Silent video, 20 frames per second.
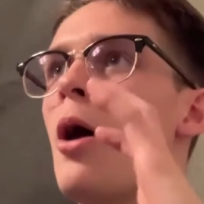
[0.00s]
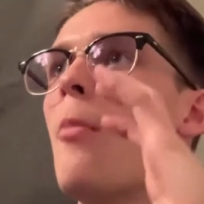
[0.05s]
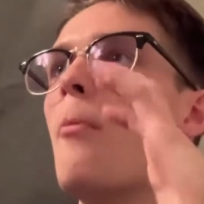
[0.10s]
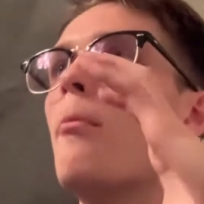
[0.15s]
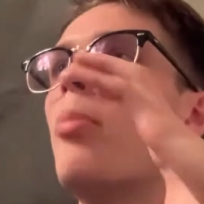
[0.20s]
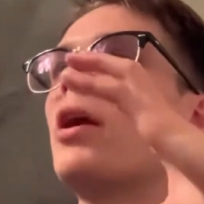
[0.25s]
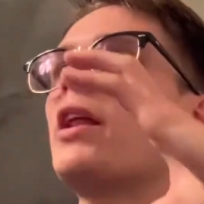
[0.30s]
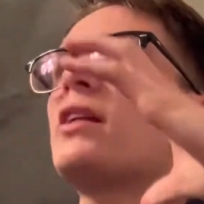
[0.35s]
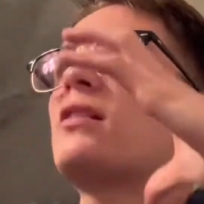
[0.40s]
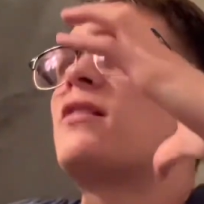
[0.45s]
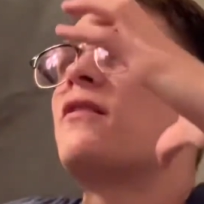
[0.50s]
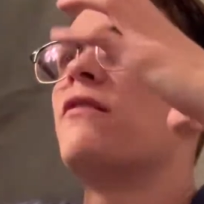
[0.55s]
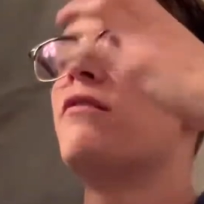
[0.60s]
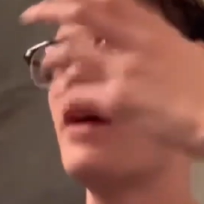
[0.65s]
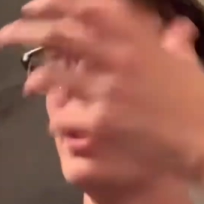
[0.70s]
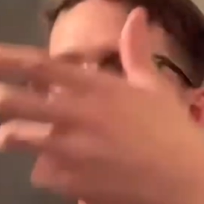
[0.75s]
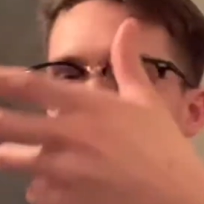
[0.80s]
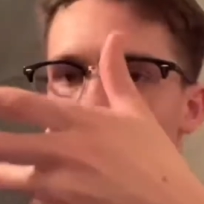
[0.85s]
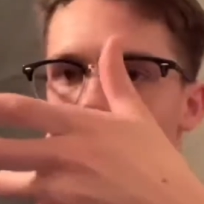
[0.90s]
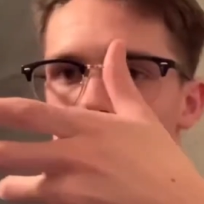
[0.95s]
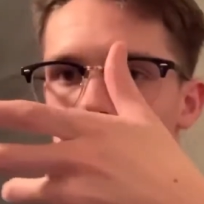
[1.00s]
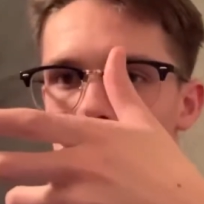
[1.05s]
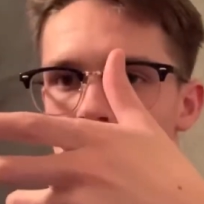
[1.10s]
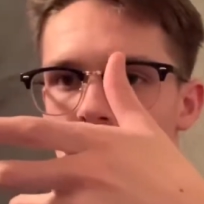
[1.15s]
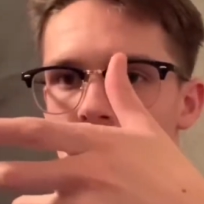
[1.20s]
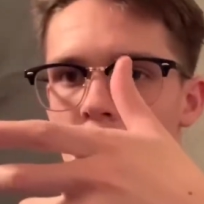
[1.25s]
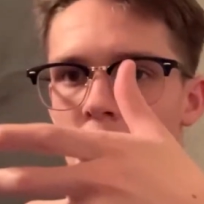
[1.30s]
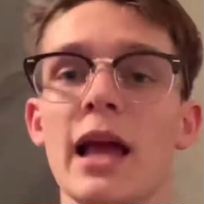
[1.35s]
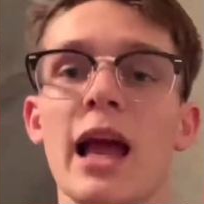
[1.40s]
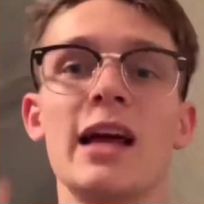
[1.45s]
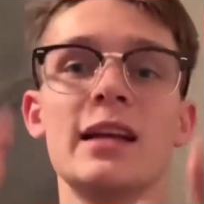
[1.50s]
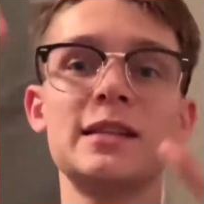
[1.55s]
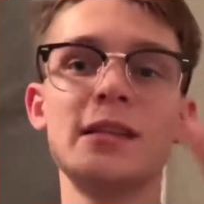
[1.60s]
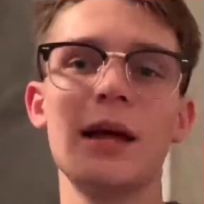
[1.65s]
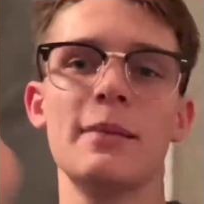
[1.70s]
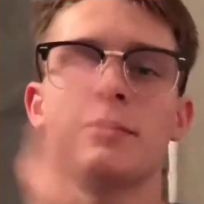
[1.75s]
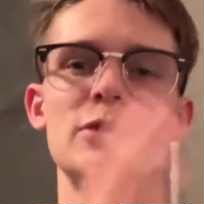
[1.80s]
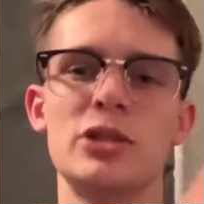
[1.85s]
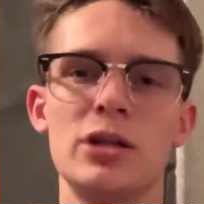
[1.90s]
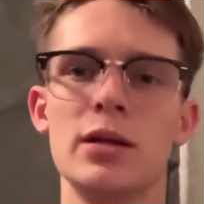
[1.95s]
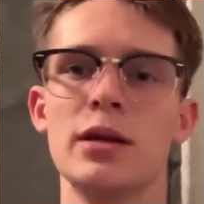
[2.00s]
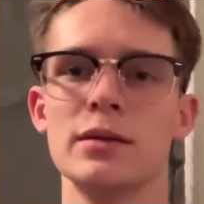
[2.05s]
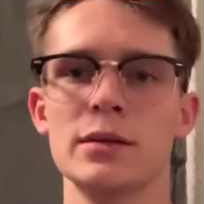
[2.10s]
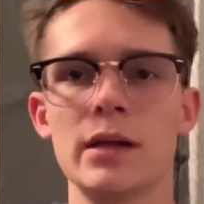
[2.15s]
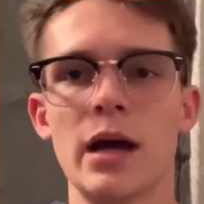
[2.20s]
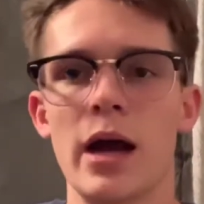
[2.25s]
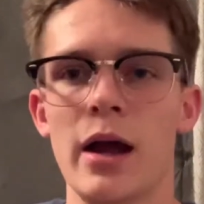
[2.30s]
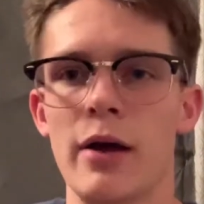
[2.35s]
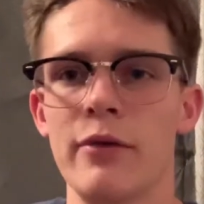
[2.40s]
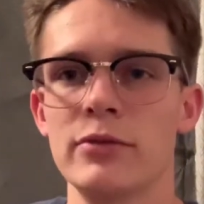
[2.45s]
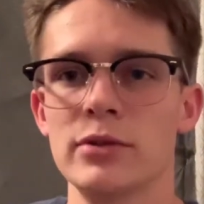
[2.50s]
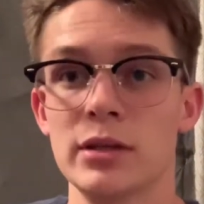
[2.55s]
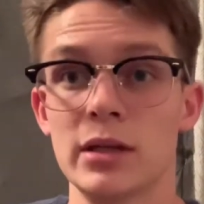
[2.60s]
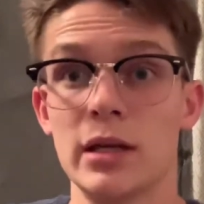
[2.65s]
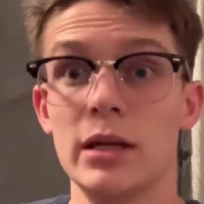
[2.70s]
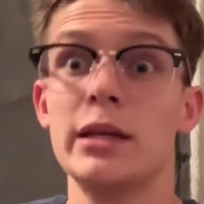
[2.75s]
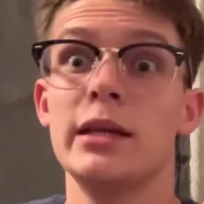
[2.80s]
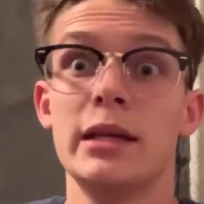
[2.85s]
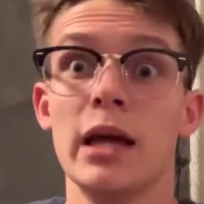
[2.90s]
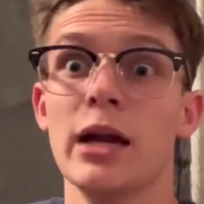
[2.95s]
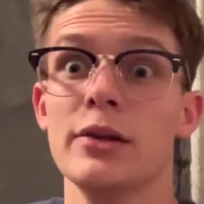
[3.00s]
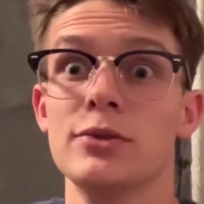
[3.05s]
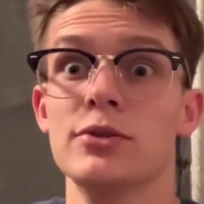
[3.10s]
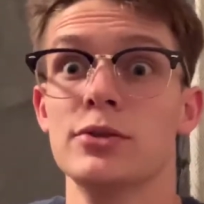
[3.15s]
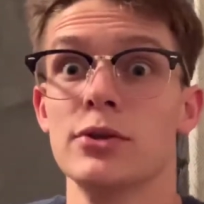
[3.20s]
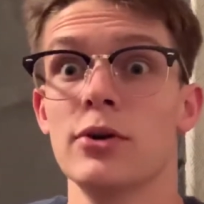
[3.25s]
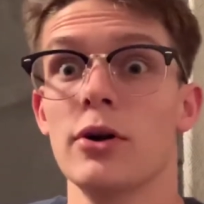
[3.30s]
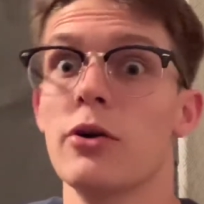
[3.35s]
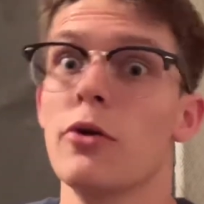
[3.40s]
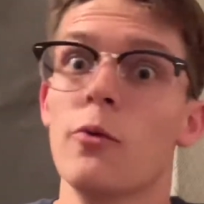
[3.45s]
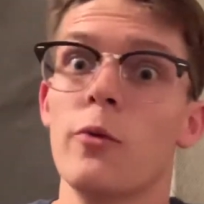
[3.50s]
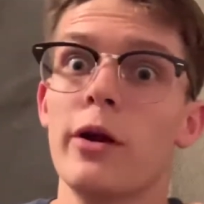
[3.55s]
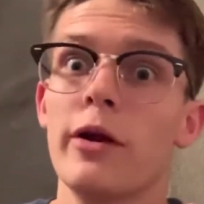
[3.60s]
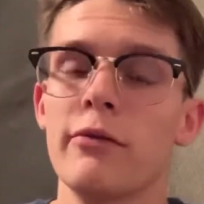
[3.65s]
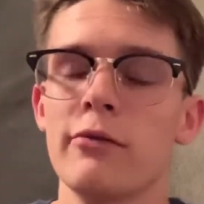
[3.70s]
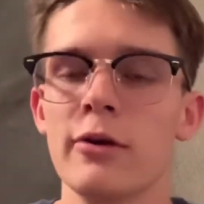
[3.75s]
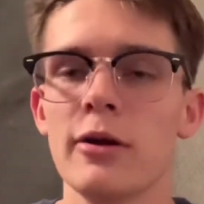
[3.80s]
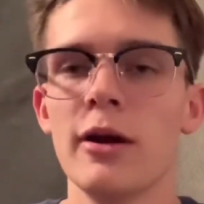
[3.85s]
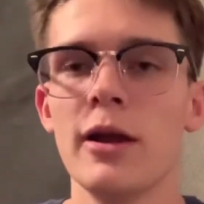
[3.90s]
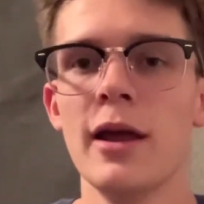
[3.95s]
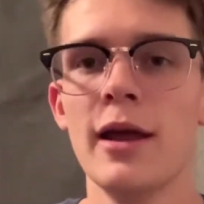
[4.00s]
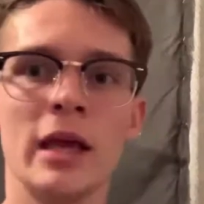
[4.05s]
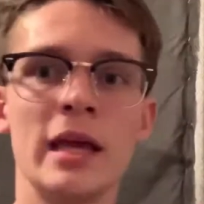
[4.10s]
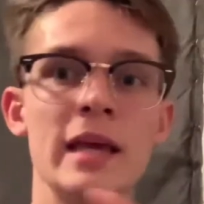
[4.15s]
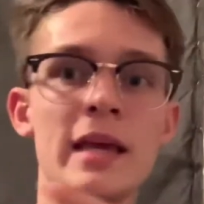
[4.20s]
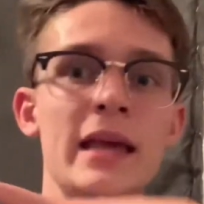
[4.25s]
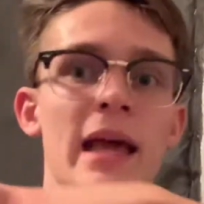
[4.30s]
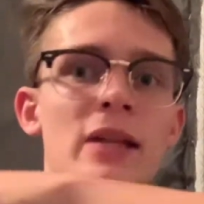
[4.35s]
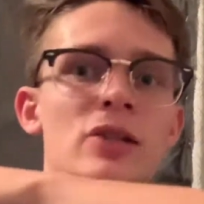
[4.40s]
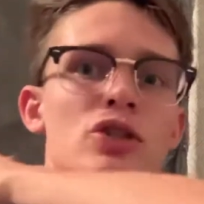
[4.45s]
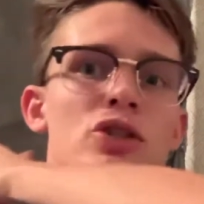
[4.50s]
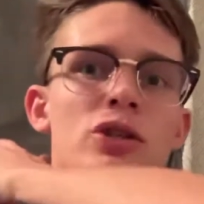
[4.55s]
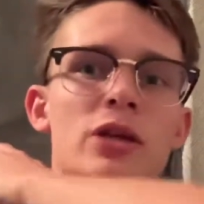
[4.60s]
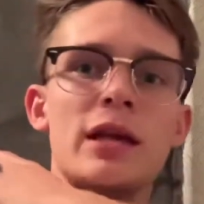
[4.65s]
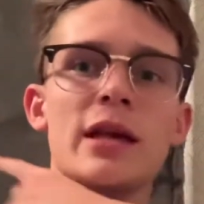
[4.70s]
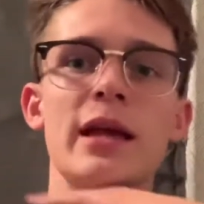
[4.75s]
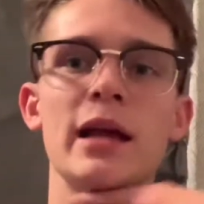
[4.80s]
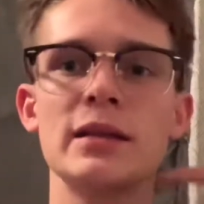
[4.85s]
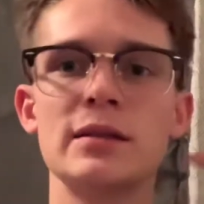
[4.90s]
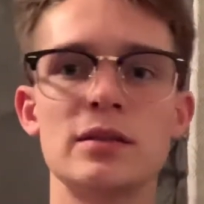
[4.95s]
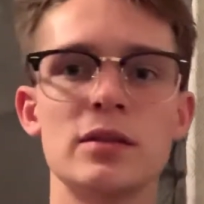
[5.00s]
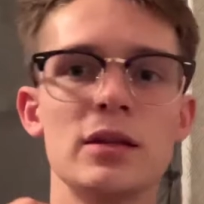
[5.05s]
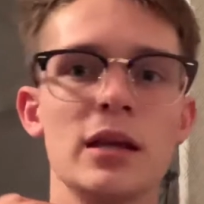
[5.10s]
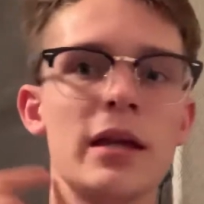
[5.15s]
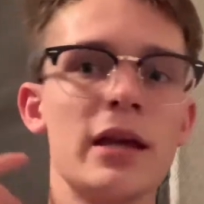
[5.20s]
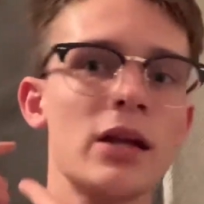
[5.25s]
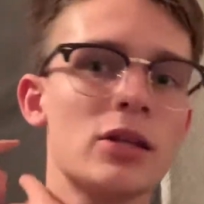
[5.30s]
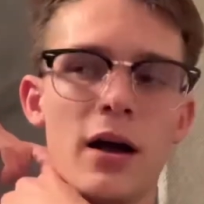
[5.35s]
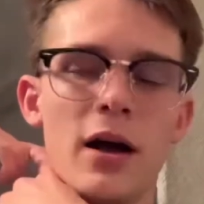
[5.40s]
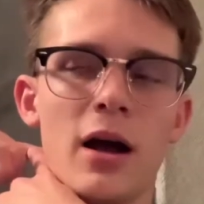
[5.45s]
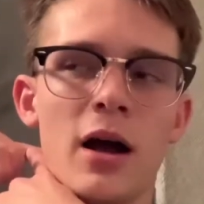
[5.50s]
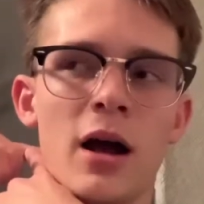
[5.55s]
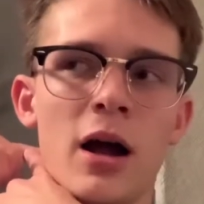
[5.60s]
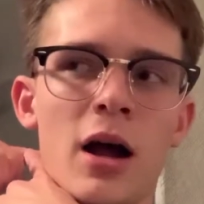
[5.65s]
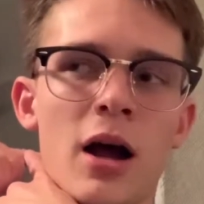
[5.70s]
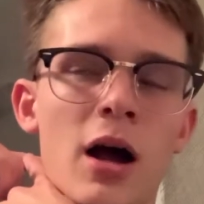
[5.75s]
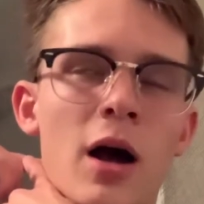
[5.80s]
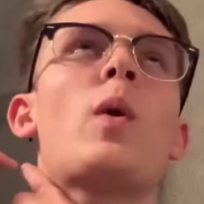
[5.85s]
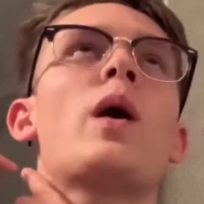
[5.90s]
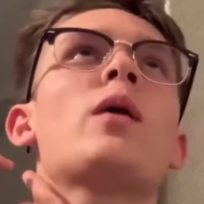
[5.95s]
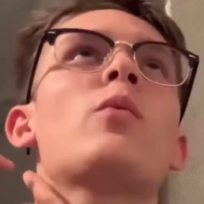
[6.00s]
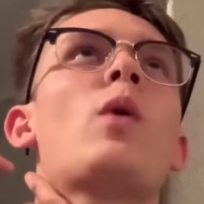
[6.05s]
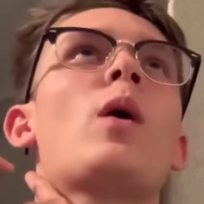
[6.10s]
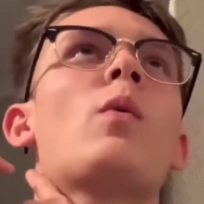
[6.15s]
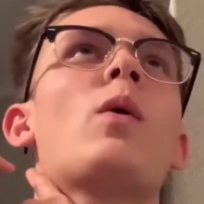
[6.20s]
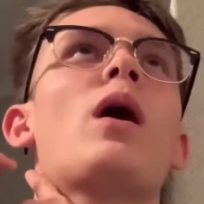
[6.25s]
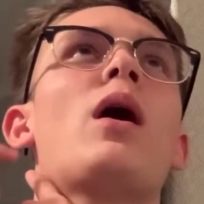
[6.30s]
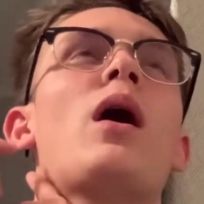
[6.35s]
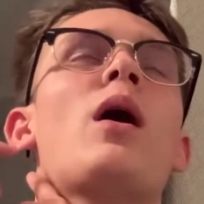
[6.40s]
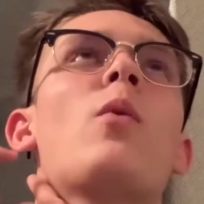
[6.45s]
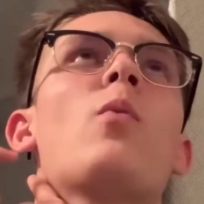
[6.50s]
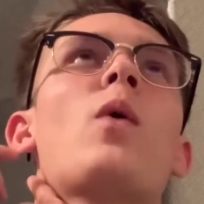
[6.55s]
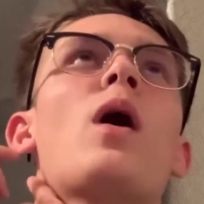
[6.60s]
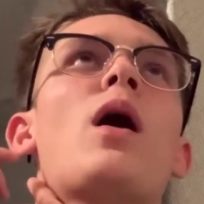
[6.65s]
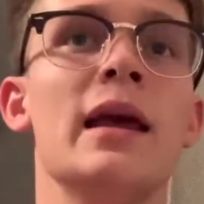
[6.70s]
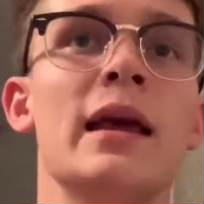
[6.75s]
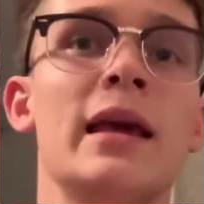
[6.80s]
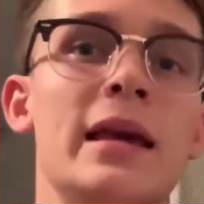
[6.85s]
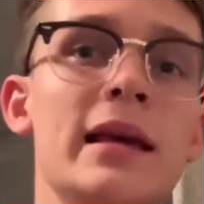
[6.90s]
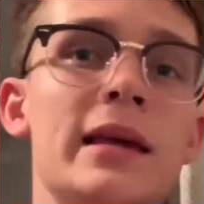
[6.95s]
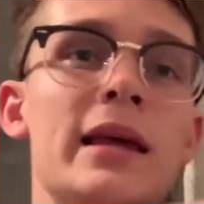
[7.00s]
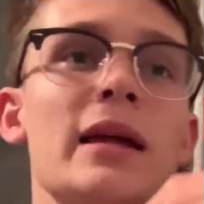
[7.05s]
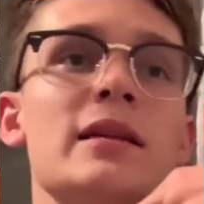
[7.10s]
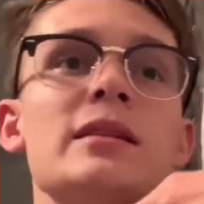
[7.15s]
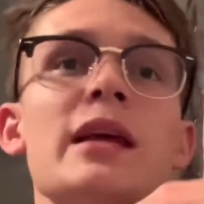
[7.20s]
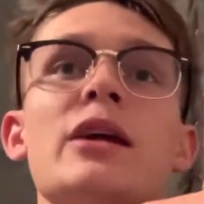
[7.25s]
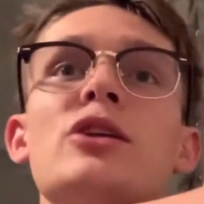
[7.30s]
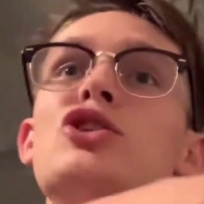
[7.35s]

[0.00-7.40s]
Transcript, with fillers: but it's Venom. Except she doesn't die, obviously. He catches her or whatever. He gets, he gets, he gets, uh, uh, uh, what, what, what, uh, what, he gets, like,